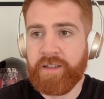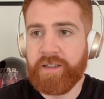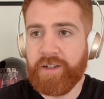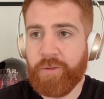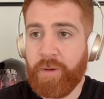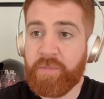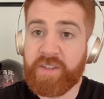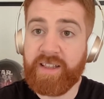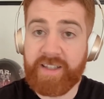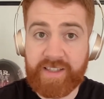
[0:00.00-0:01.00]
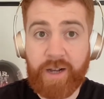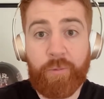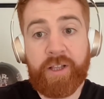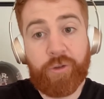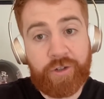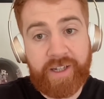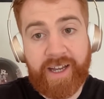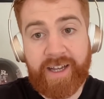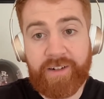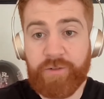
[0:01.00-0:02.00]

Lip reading: When was the last time we looked ahead?